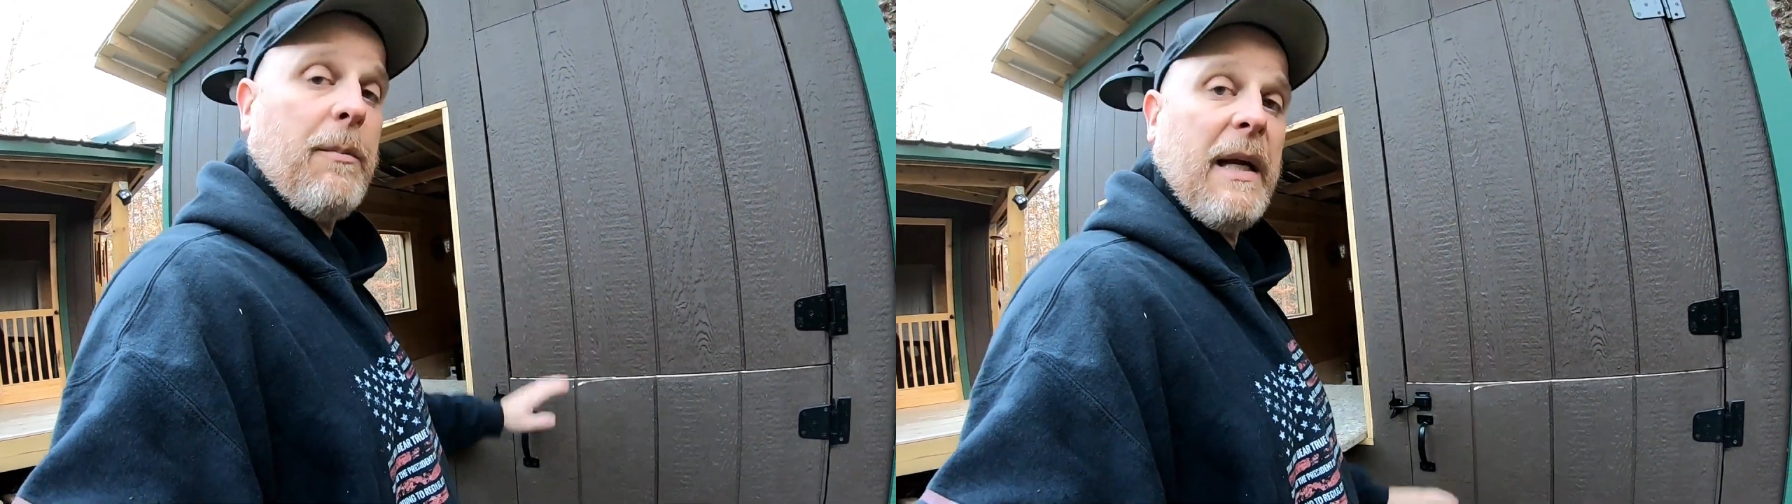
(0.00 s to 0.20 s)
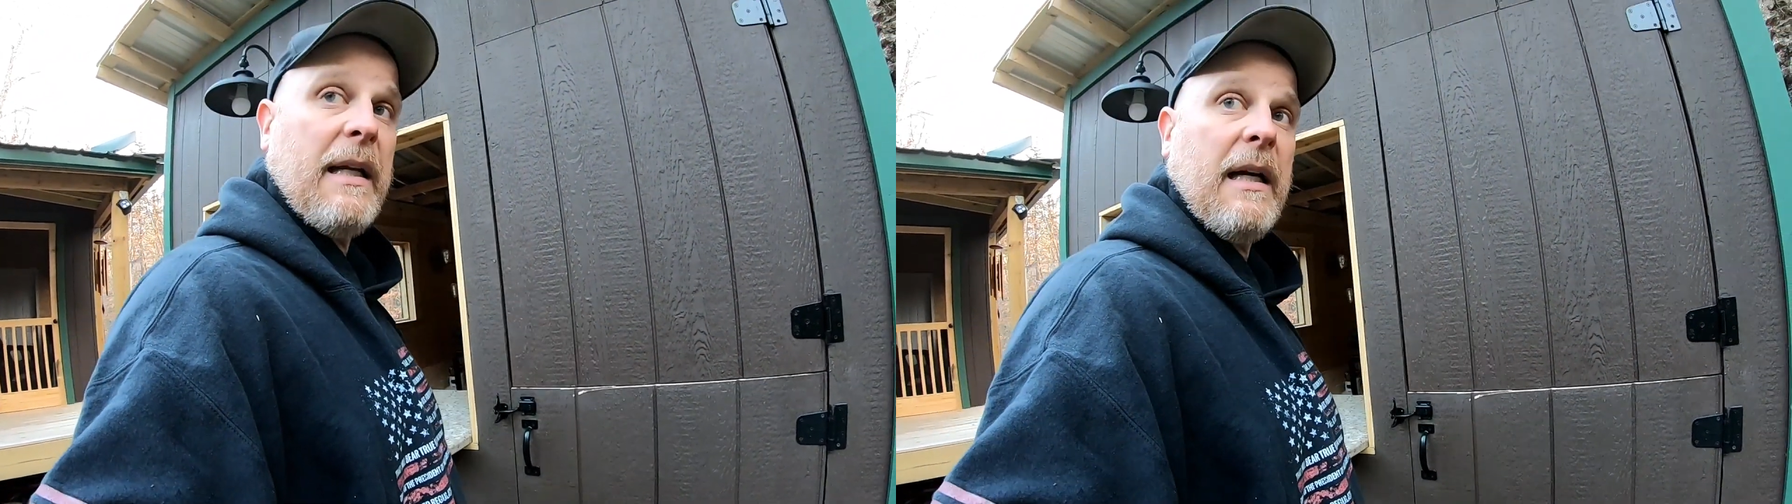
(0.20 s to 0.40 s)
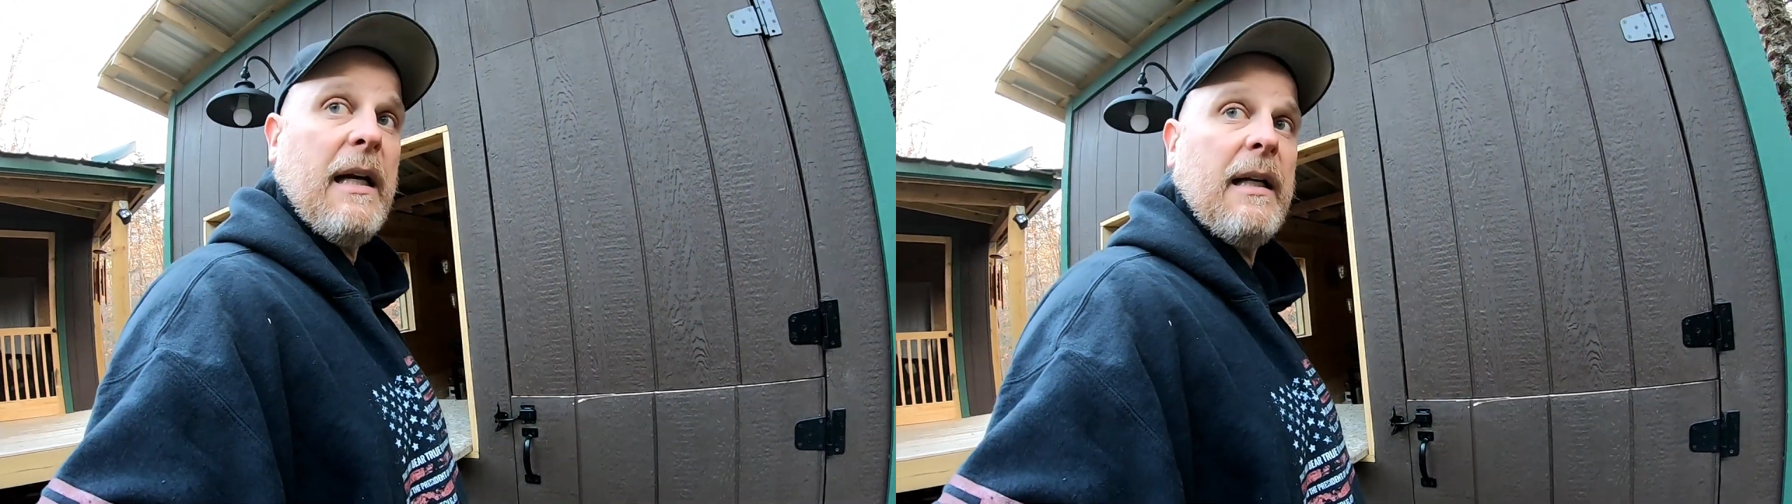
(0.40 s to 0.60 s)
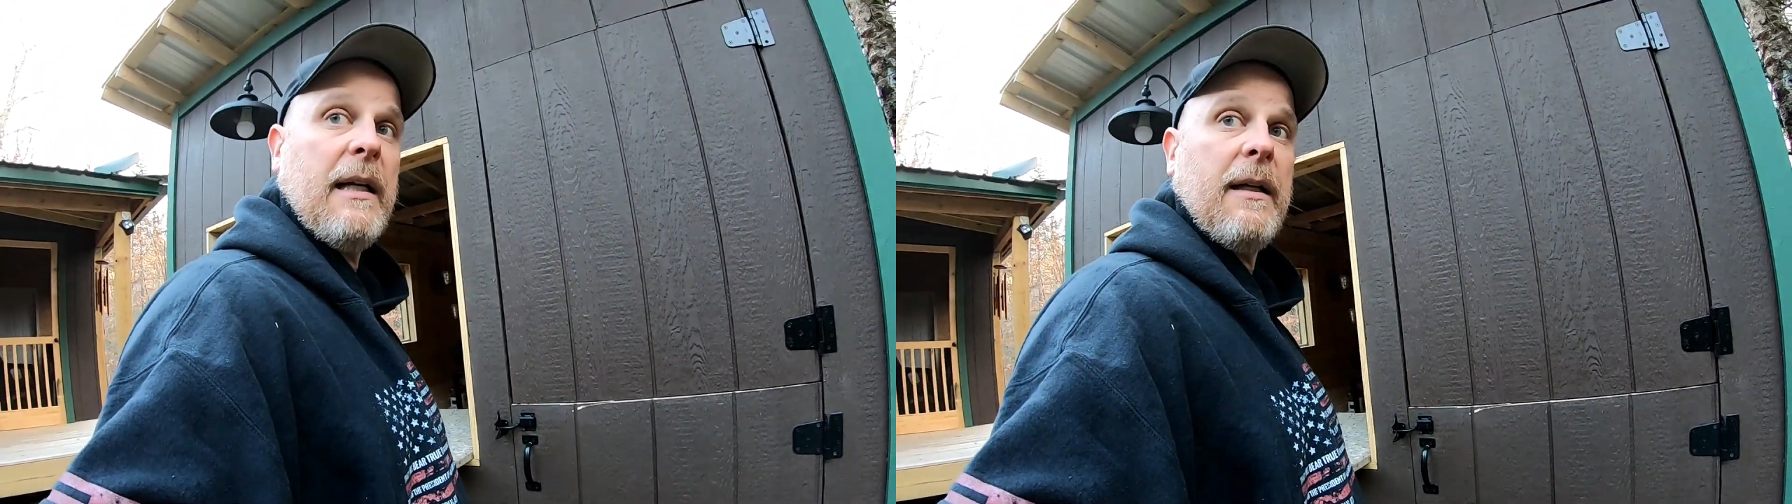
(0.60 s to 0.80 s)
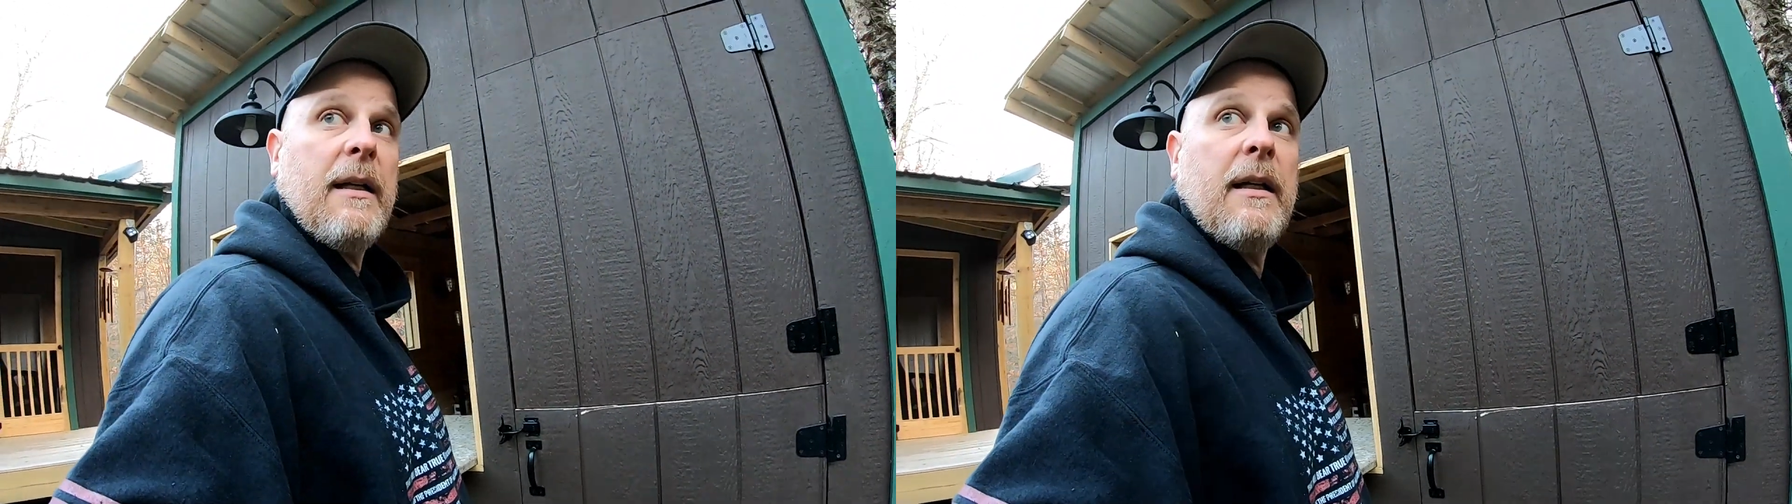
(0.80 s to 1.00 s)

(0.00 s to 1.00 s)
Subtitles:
paint on it.